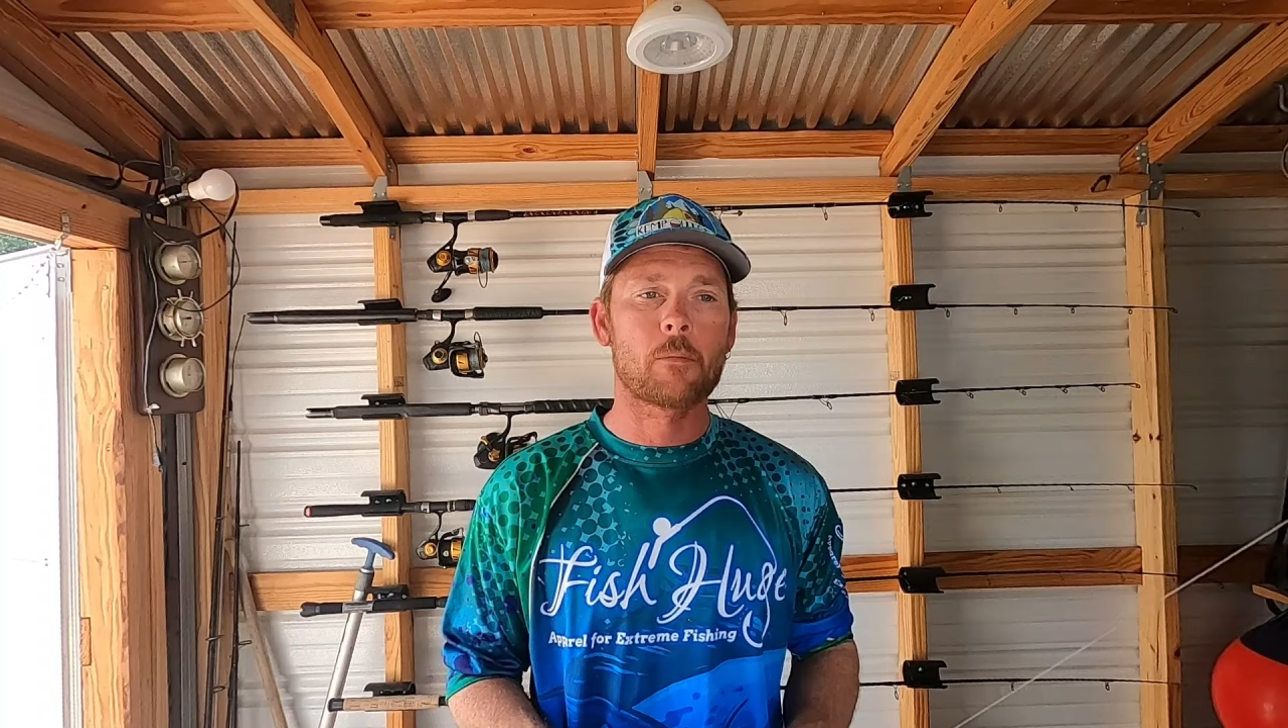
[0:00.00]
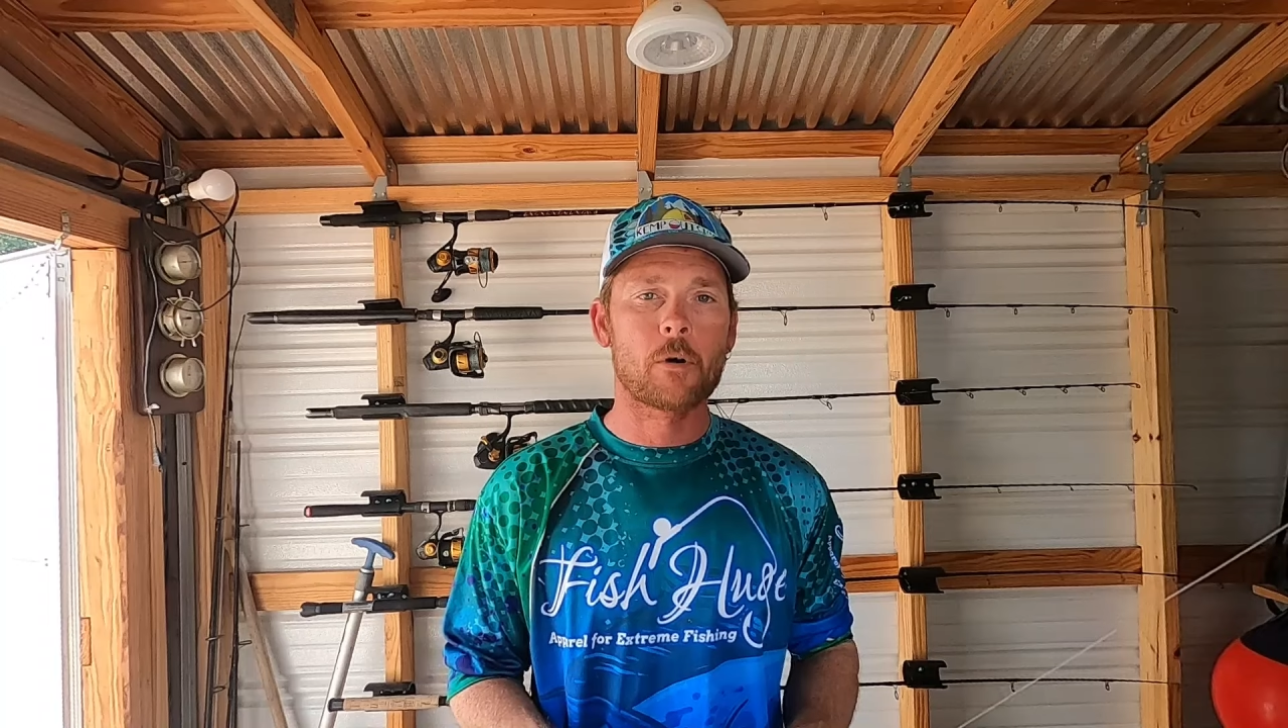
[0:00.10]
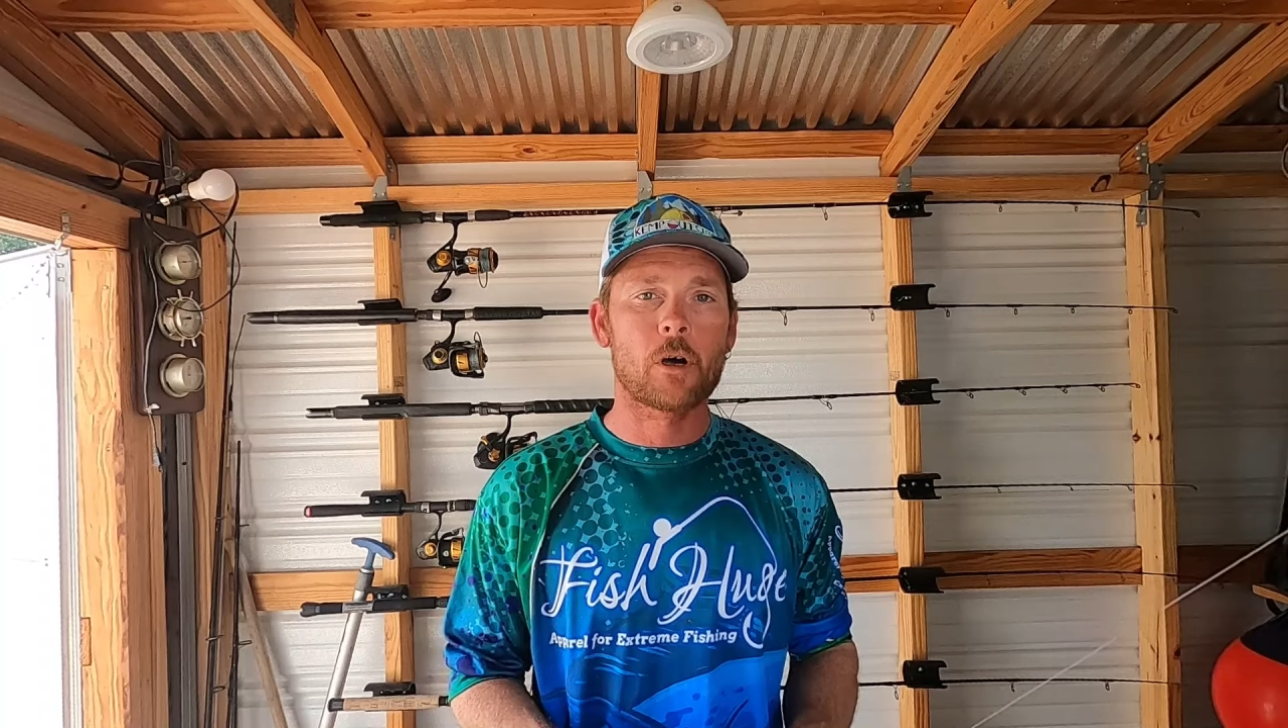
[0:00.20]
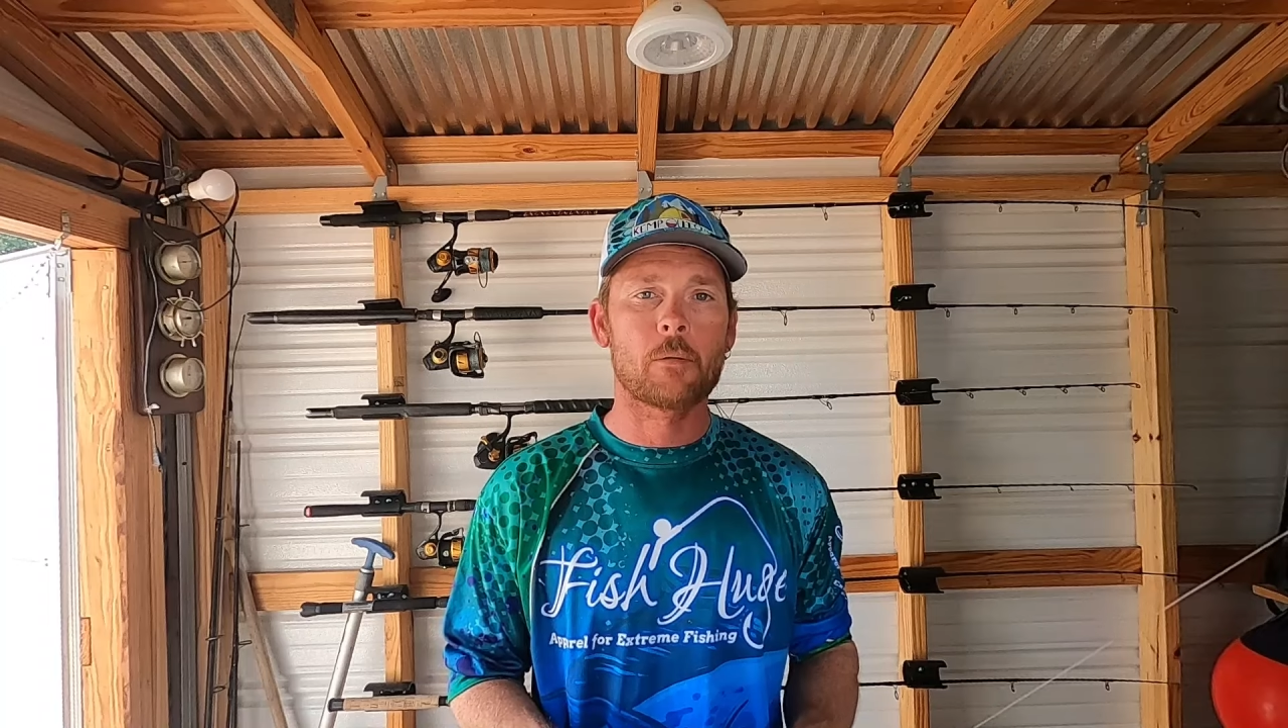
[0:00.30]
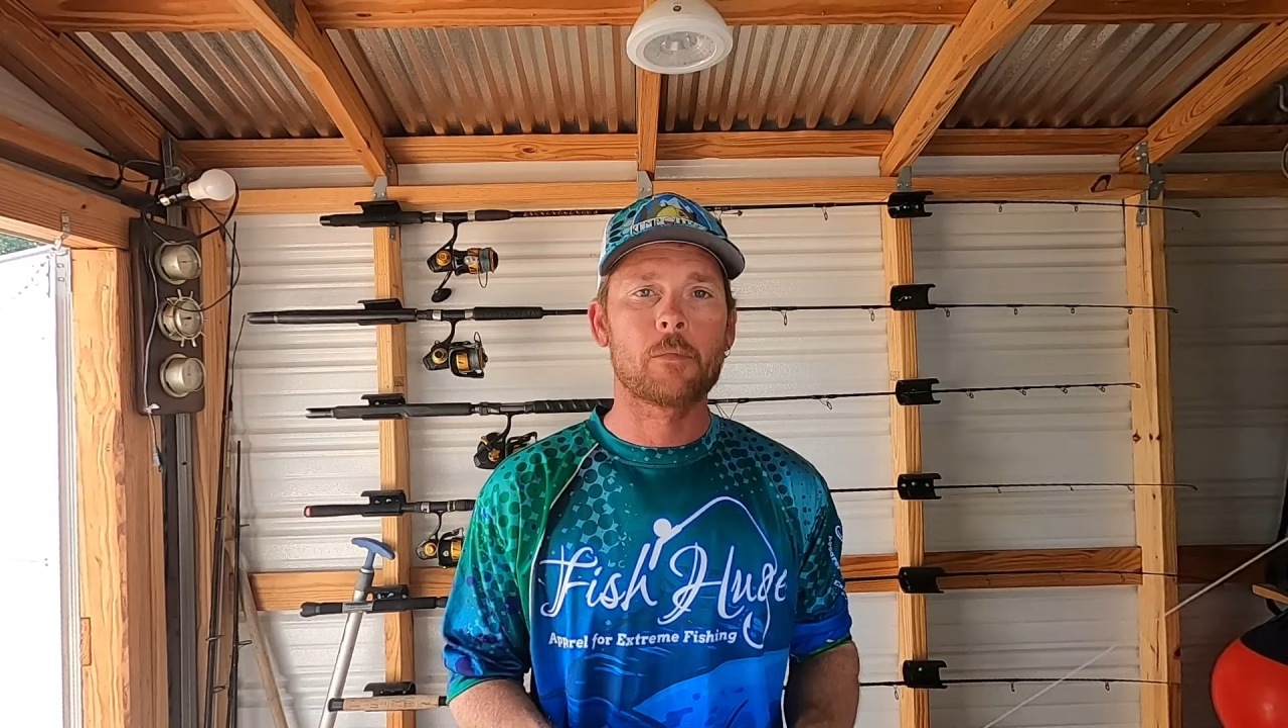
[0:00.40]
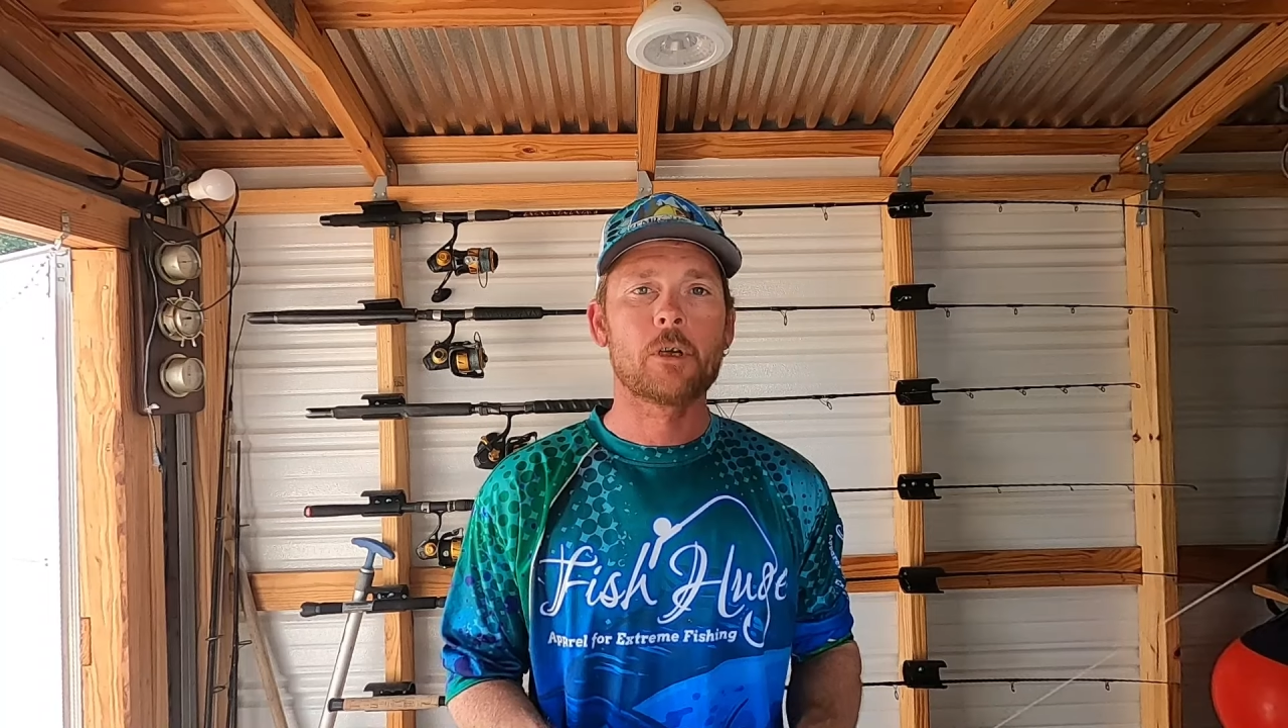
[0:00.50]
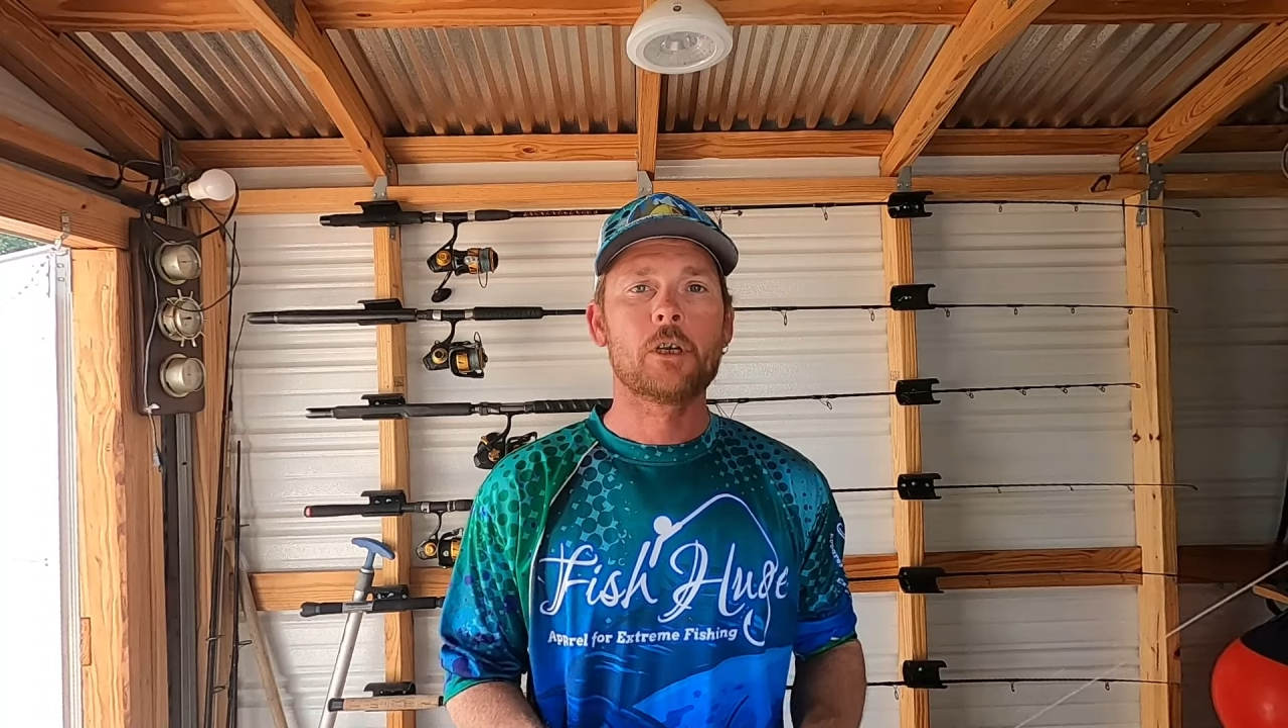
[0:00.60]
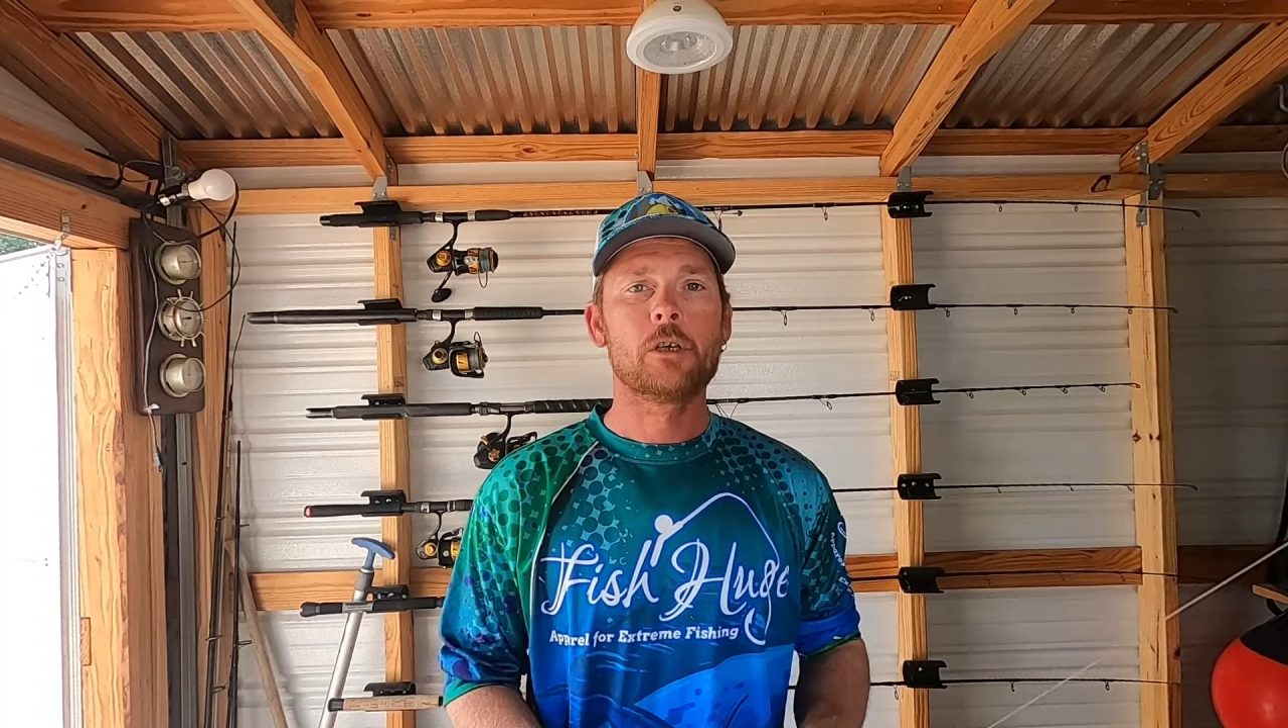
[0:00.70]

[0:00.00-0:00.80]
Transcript: them up.